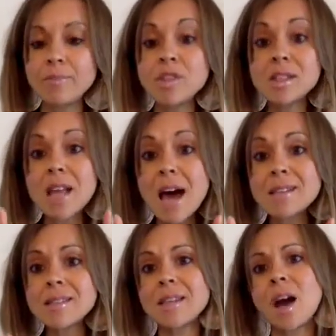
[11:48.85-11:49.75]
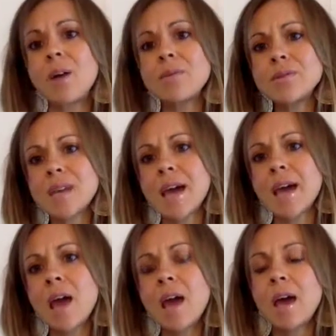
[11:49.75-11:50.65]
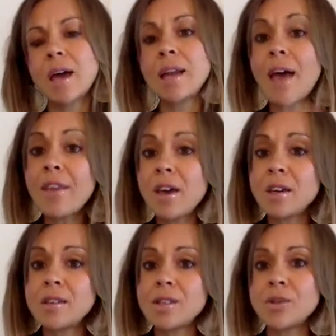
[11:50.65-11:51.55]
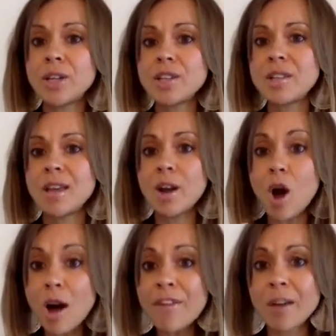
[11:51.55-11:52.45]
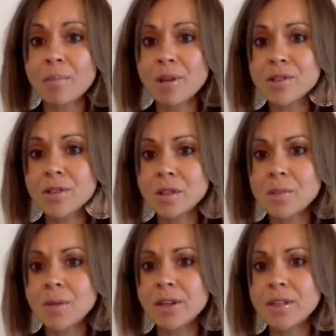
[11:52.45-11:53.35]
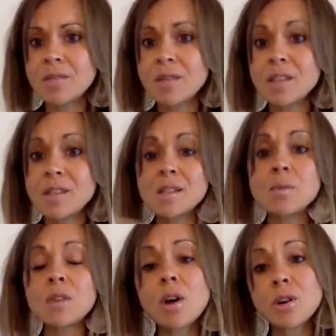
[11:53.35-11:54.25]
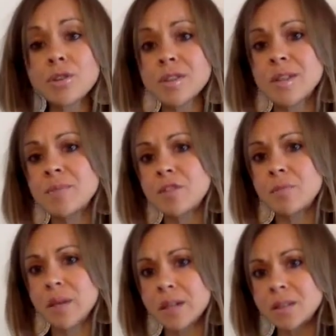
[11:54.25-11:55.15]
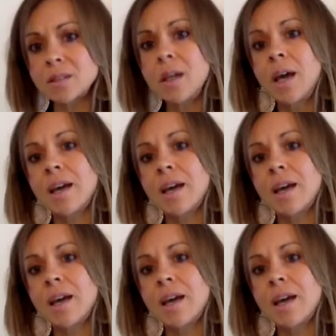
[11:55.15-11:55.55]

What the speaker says: Just lastly, I will say another situation that I've had personal experience in with this is with the contraceptive pill.